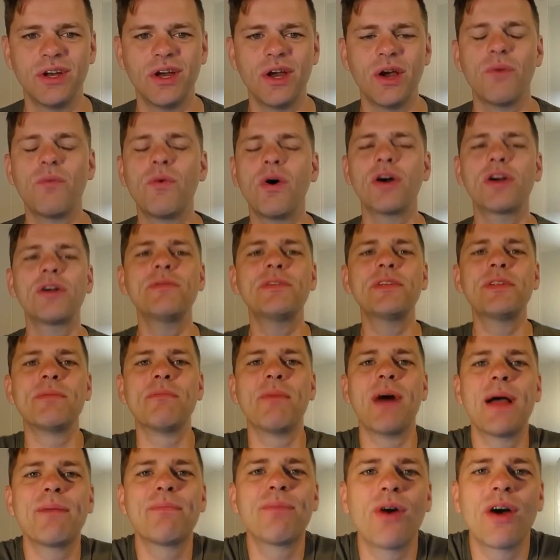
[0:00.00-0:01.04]
Welcome to the
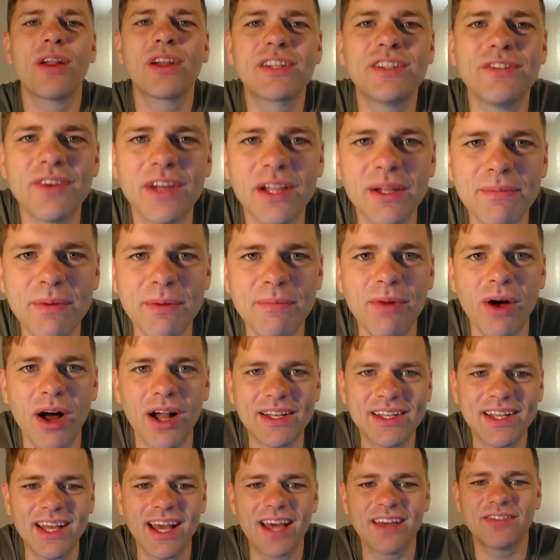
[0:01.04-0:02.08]
My Product Developer
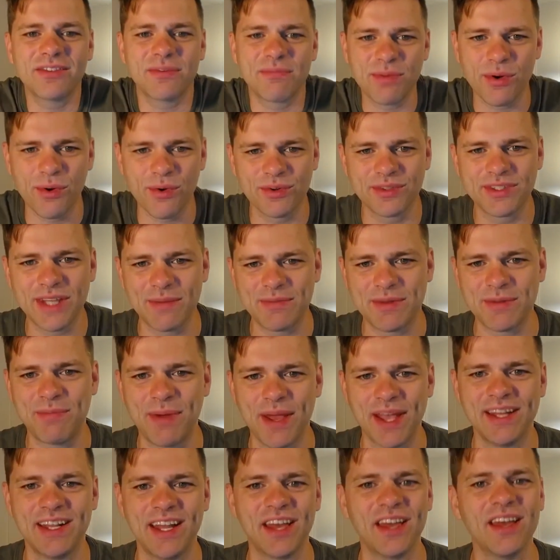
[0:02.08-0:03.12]
podcast, Prototype to
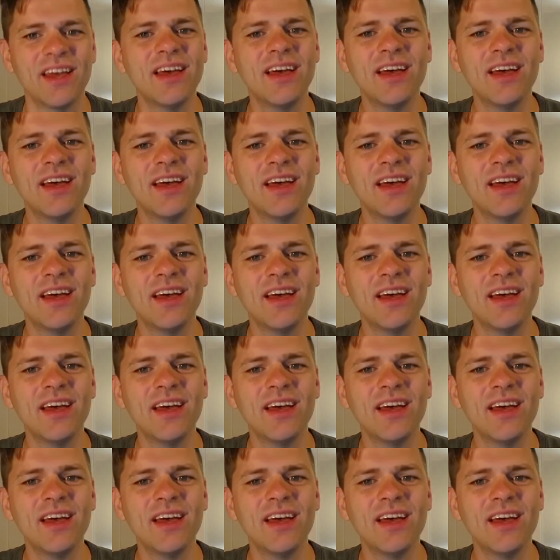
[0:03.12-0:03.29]
Payday,